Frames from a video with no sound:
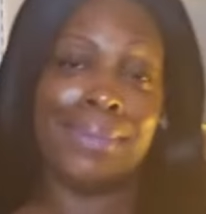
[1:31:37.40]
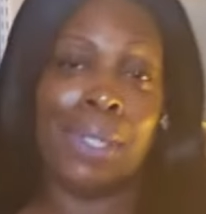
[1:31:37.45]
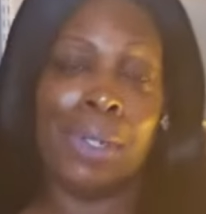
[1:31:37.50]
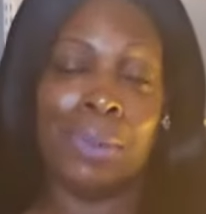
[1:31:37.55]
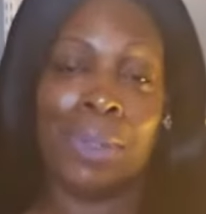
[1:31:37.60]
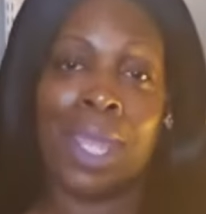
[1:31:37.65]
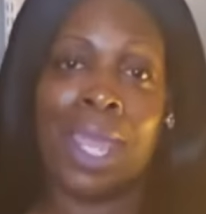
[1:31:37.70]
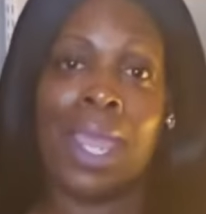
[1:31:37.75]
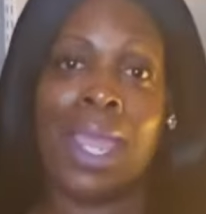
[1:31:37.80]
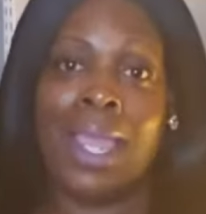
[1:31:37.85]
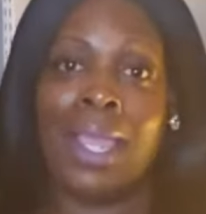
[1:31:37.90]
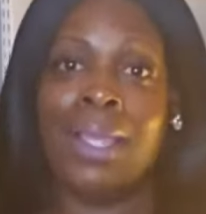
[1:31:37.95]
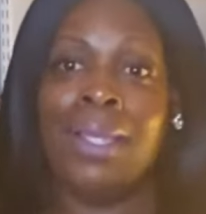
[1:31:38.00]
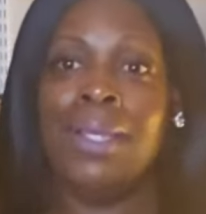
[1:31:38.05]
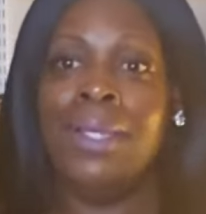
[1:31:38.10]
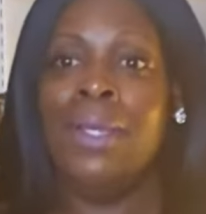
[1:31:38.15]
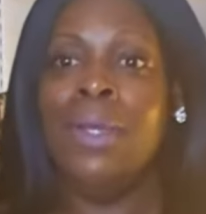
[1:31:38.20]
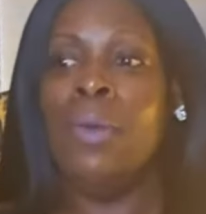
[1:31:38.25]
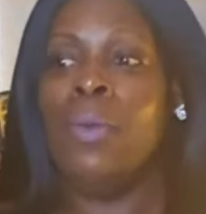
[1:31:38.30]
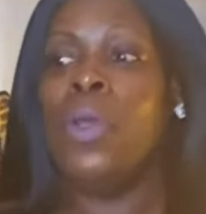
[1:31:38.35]
okay?
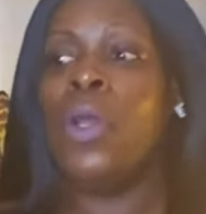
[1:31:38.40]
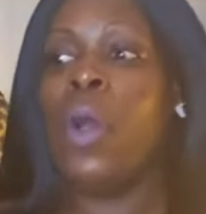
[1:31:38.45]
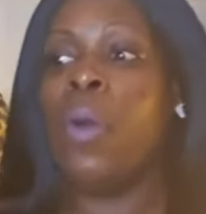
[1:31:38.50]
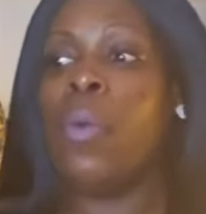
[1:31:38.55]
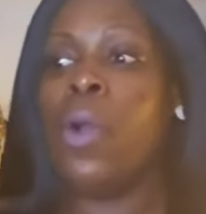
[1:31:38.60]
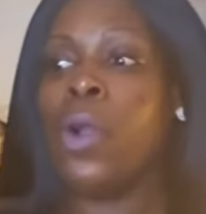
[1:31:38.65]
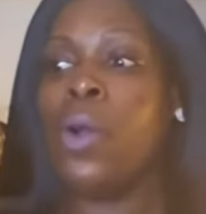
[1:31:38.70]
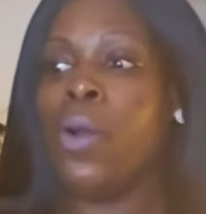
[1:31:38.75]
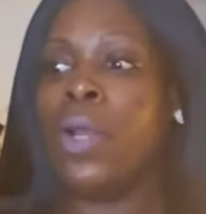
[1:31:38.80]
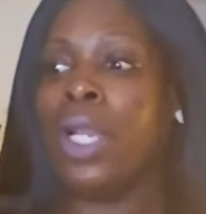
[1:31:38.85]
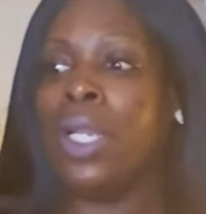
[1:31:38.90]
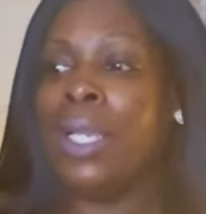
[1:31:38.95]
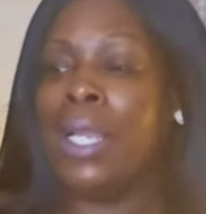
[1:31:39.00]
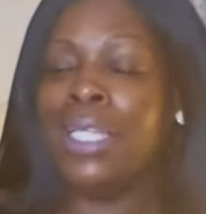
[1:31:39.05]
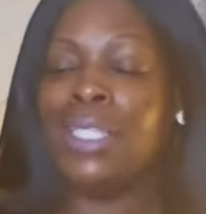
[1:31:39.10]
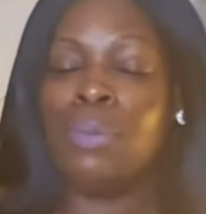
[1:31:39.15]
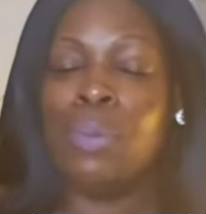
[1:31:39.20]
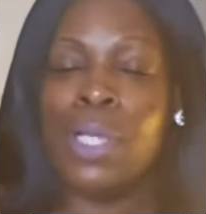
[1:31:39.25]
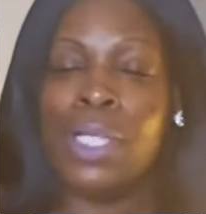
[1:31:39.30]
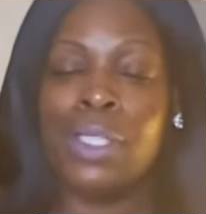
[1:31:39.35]
We're going to work on it
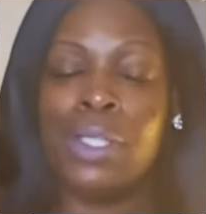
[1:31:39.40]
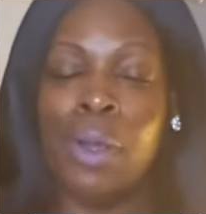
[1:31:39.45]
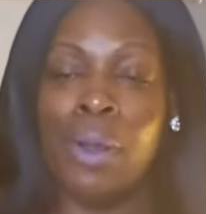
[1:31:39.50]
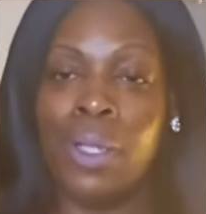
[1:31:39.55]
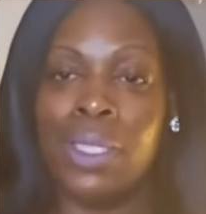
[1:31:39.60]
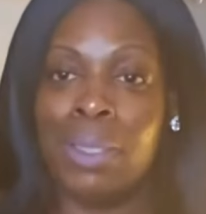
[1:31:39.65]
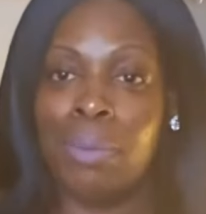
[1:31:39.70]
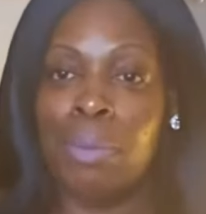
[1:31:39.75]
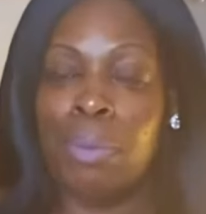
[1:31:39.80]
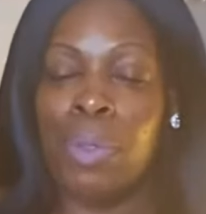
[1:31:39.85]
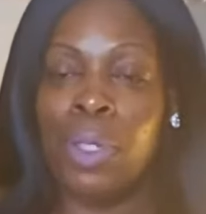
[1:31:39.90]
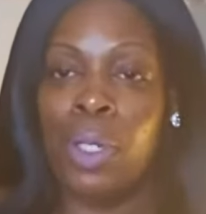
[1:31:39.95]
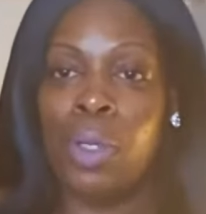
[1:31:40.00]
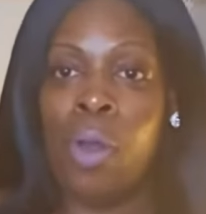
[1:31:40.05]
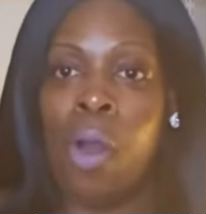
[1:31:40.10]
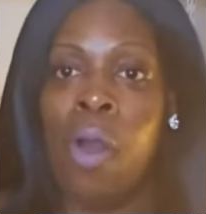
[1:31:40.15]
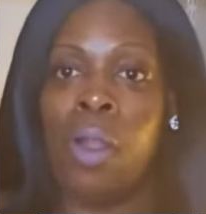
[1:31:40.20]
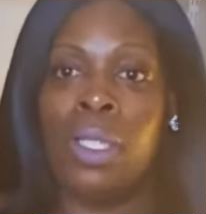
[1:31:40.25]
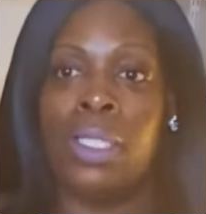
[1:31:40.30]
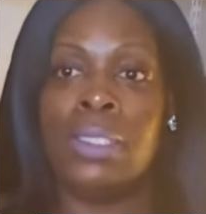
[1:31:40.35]
next week, though, because I'm going to put a
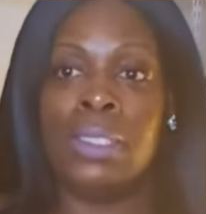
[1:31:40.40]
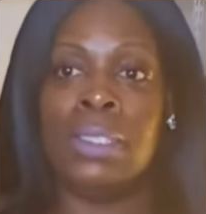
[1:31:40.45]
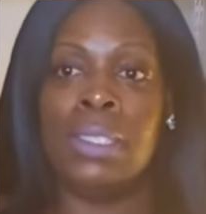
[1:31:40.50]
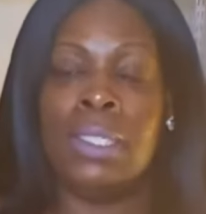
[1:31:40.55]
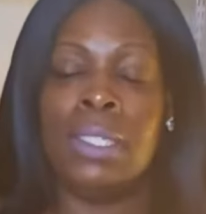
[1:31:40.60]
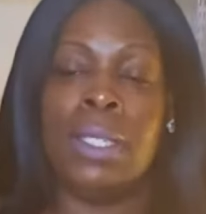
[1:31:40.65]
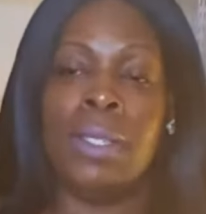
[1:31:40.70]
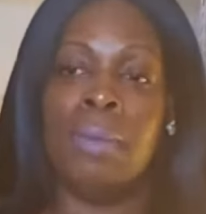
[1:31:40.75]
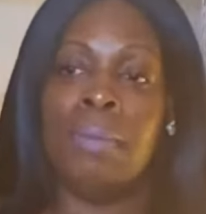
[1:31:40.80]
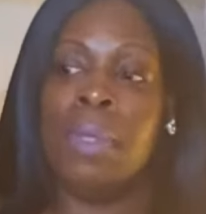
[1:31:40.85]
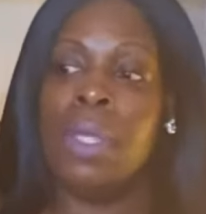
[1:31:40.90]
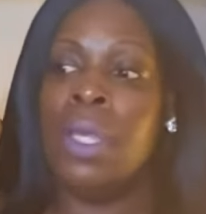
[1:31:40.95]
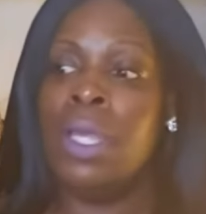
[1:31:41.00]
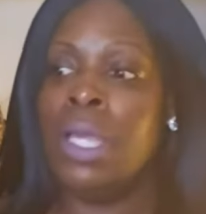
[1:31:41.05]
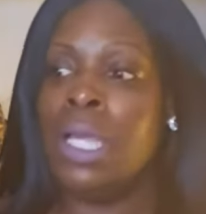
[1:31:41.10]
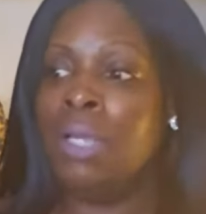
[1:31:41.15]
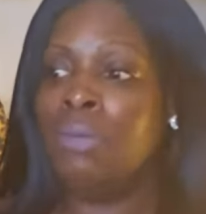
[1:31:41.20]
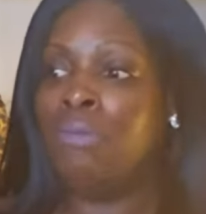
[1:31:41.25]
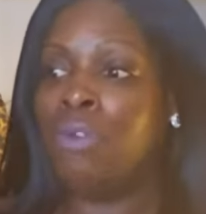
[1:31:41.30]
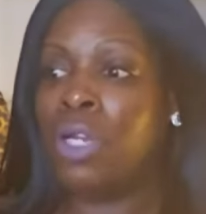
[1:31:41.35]
call into them
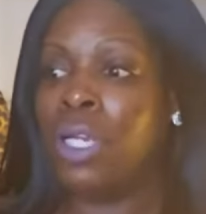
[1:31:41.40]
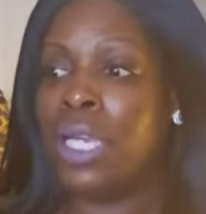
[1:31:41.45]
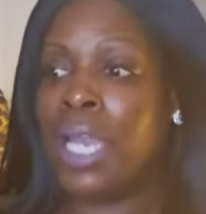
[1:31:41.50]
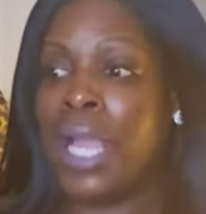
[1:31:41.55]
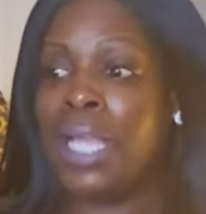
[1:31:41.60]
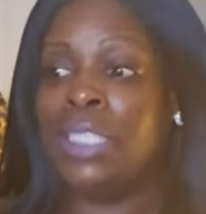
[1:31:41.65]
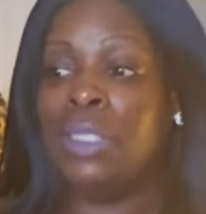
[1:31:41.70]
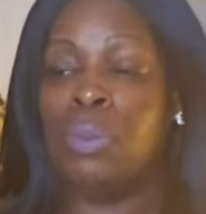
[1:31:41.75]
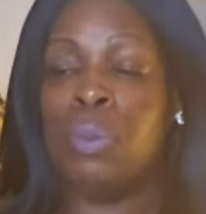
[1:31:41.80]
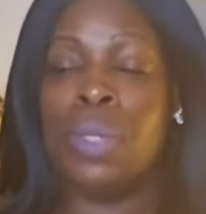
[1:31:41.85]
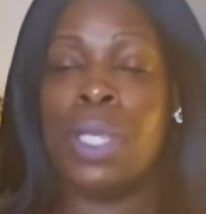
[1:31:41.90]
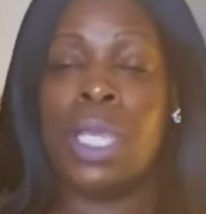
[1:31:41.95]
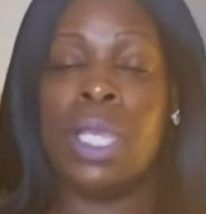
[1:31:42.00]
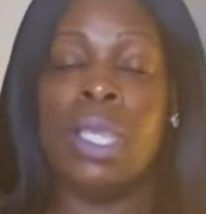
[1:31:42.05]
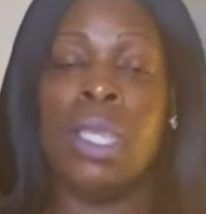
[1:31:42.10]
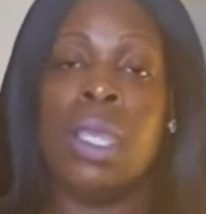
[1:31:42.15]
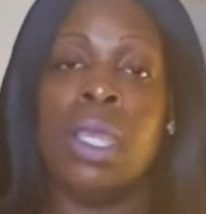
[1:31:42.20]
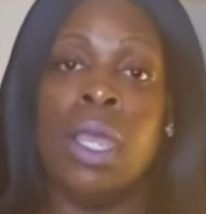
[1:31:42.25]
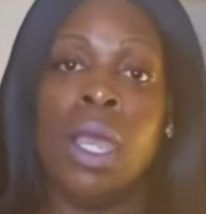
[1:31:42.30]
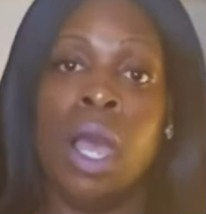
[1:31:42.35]
for next
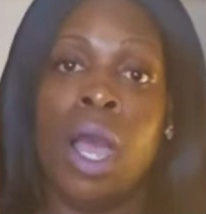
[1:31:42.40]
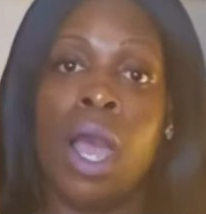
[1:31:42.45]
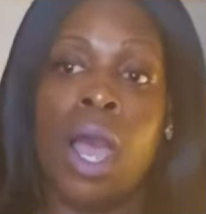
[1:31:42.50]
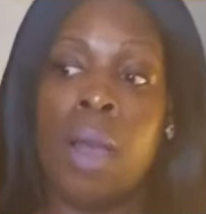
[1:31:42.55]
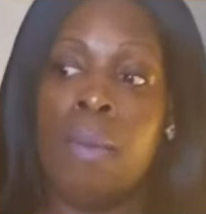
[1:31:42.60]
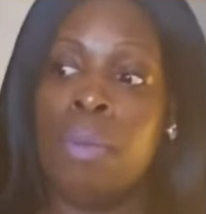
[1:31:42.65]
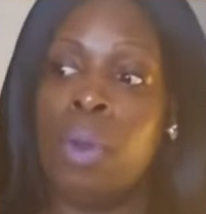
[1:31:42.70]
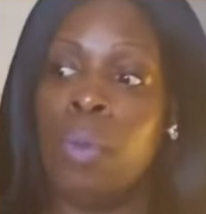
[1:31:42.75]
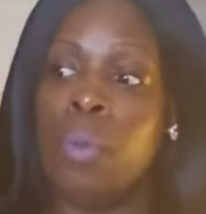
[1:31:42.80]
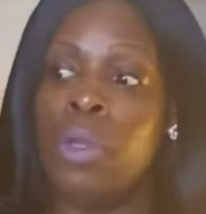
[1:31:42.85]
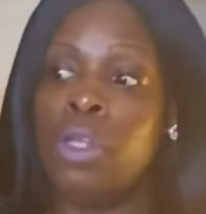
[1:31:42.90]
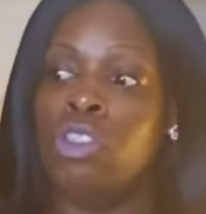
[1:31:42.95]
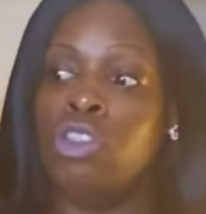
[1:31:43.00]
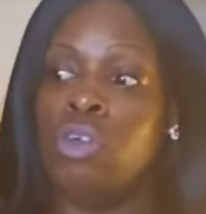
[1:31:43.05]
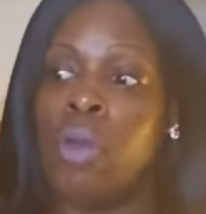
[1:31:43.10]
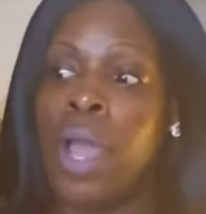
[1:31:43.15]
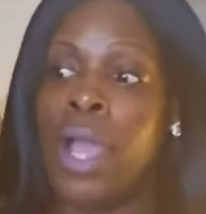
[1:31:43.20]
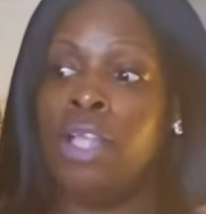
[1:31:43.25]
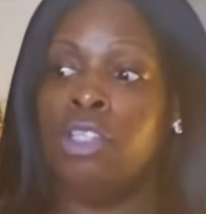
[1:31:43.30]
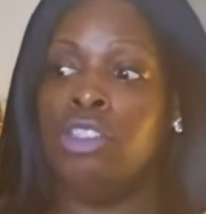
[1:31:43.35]
week. But we're
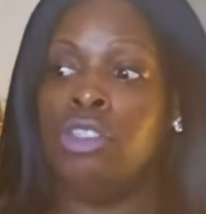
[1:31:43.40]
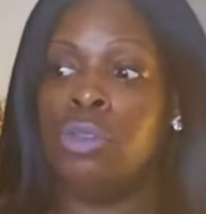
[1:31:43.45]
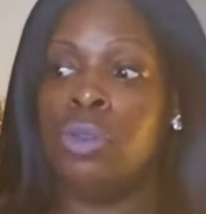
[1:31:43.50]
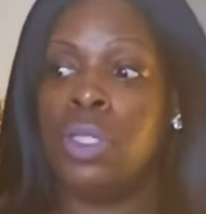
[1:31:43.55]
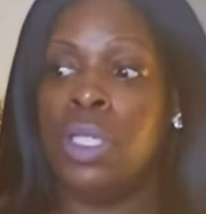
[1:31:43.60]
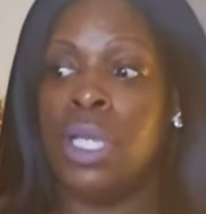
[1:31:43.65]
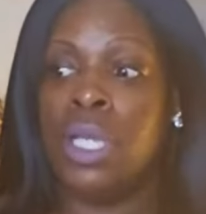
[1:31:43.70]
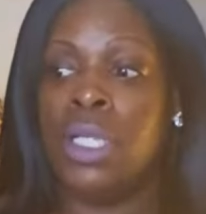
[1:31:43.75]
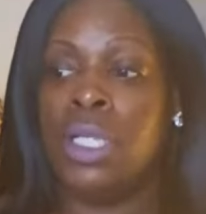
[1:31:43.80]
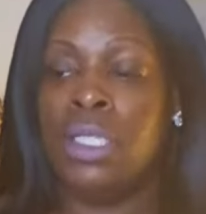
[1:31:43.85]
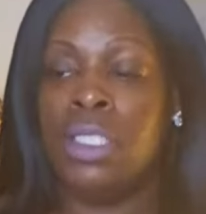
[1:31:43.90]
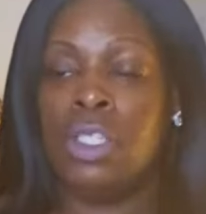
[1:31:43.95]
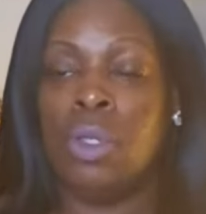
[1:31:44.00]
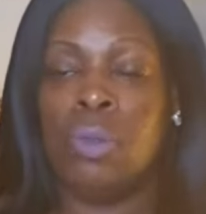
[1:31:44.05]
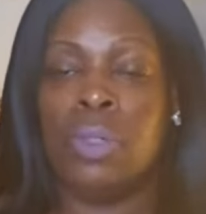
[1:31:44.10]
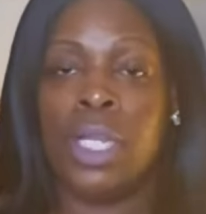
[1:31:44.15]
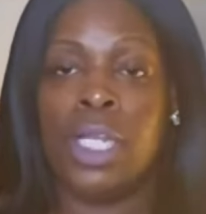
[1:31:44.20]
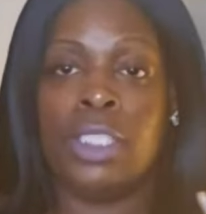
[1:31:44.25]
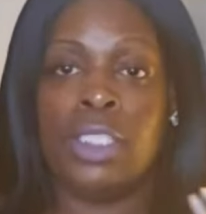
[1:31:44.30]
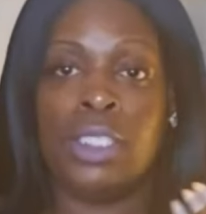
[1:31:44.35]
trying to get
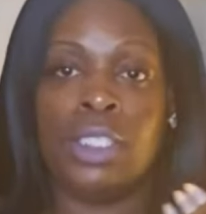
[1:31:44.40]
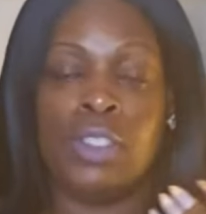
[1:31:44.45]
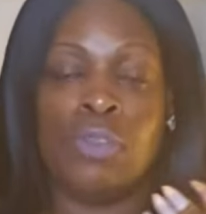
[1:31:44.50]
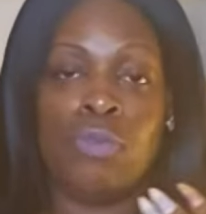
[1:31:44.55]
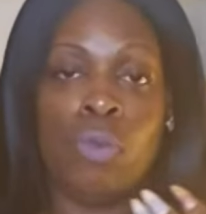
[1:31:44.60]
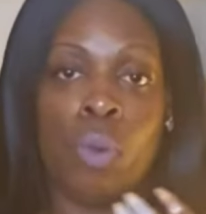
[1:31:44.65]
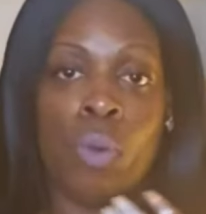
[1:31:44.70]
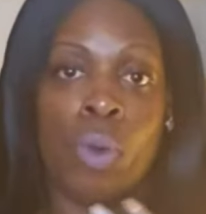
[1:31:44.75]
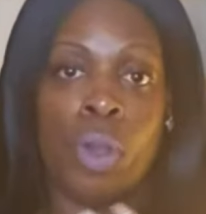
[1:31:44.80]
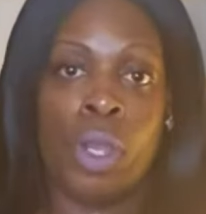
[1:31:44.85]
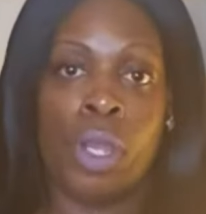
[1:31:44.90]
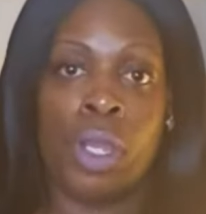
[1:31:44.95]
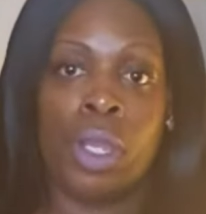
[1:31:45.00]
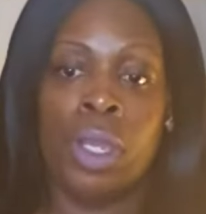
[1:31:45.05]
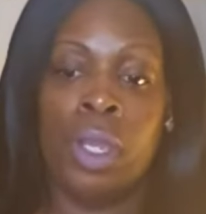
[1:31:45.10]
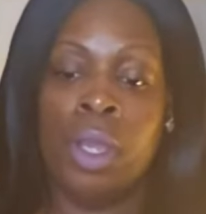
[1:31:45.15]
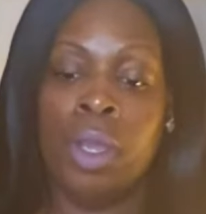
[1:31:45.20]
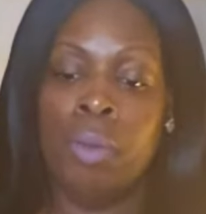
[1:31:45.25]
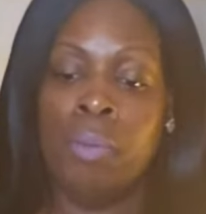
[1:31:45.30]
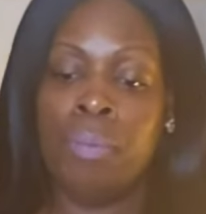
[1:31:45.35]
donations
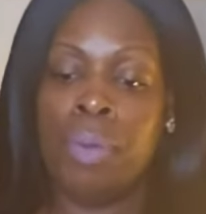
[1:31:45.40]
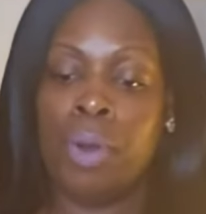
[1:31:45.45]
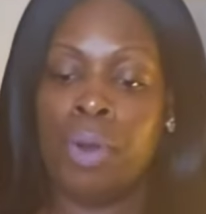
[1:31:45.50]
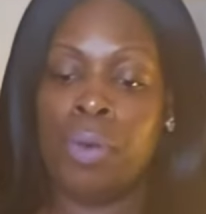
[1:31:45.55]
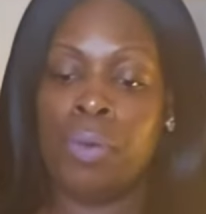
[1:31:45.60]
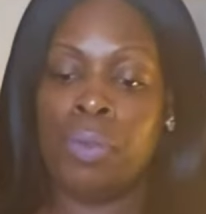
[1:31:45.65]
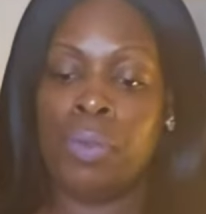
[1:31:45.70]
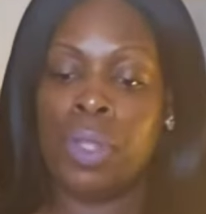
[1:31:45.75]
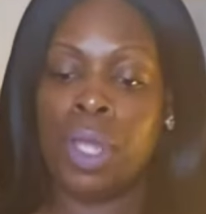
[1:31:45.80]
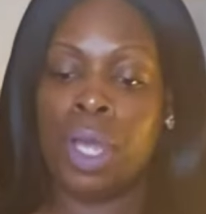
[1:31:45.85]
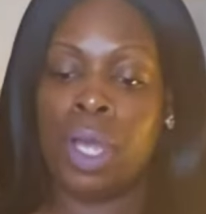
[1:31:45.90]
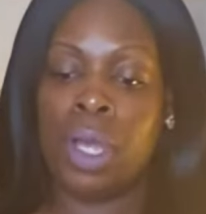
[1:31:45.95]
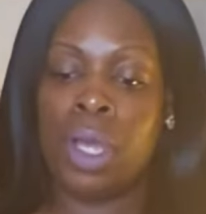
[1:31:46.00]
for both